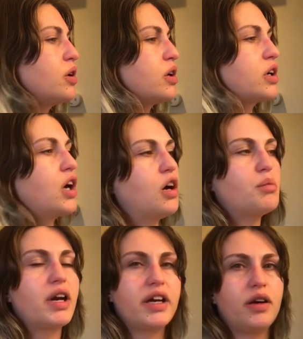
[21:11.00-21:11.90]
cut
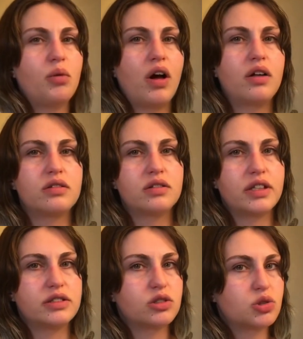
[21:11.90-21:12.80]
my hair while
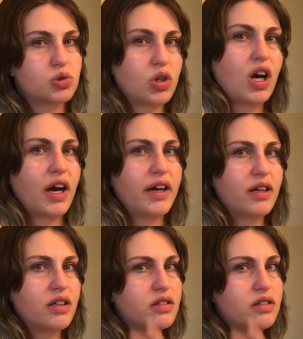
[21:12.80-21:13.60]
it's dry,